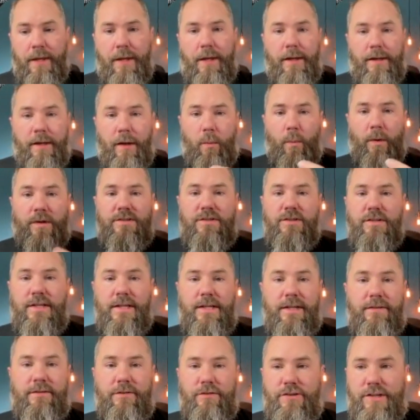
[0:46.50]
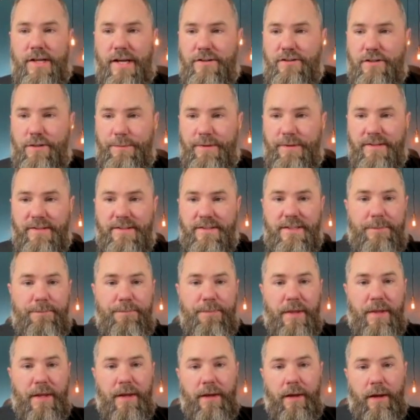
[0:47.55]
Now, once you get into ChatGPT,
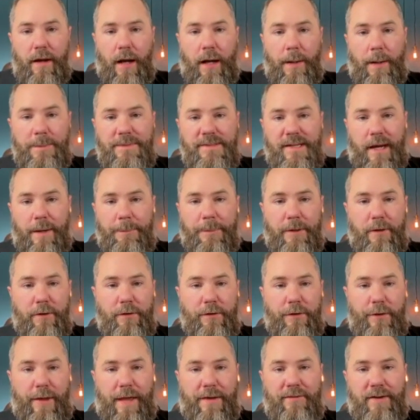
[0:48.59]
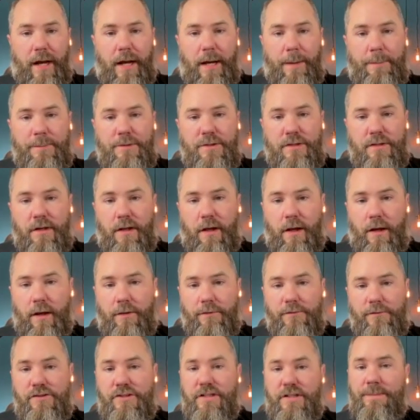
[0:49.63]
up top here, you have an option
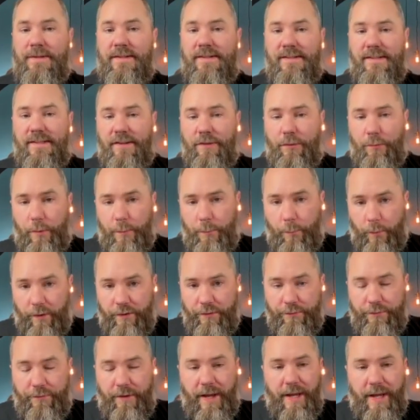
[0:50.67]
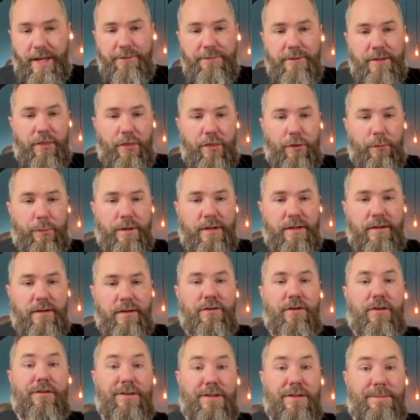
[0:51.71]
of GPT 3.5 and
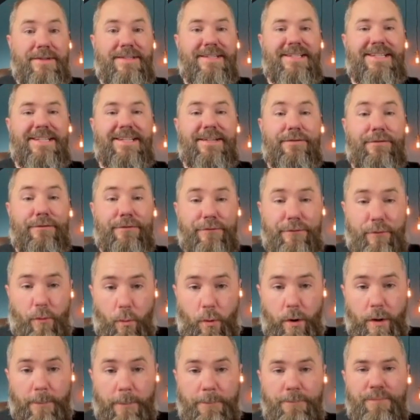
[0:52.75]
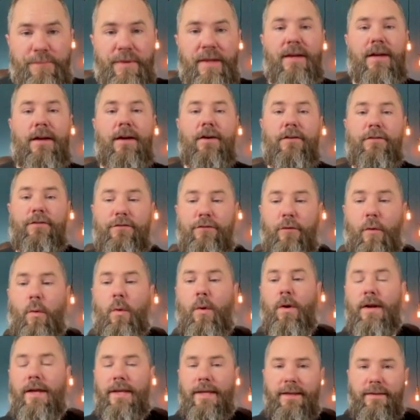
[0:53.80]
GPT 4.
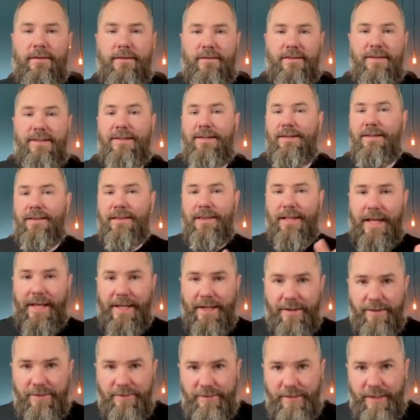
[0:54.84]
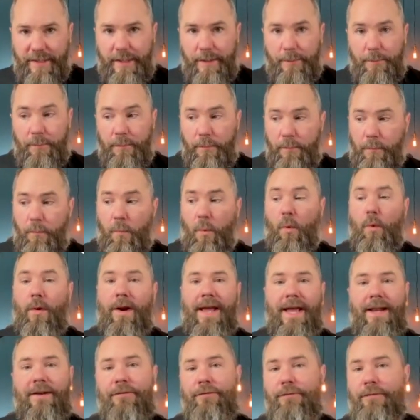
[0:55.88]
4 is the latest and more
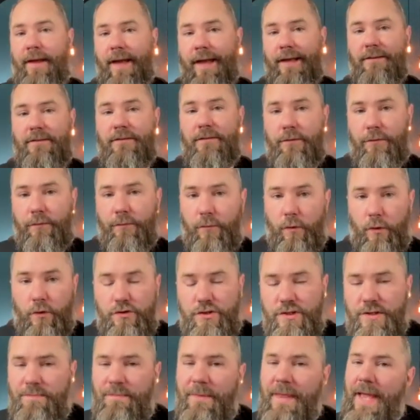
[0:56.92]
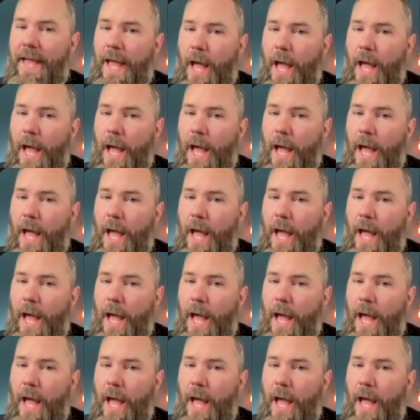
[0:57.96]
advanced version.